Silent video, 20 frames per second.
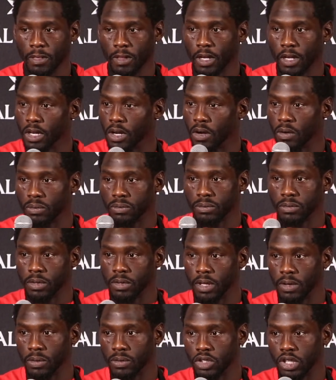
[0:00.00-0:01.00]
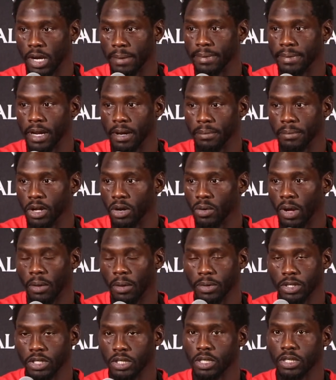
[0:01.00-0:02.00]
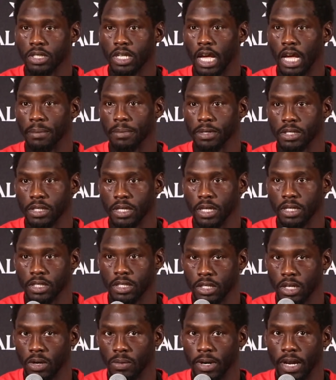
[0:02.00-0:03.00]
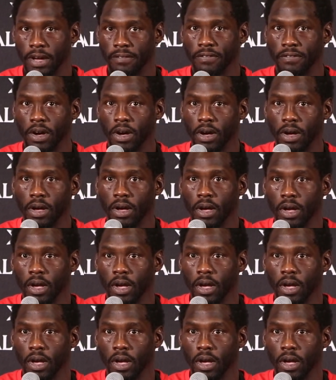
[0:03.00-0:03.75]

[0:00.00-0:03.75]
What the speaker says: you know, the drop down to middleweight was just common sense. You know, when I fought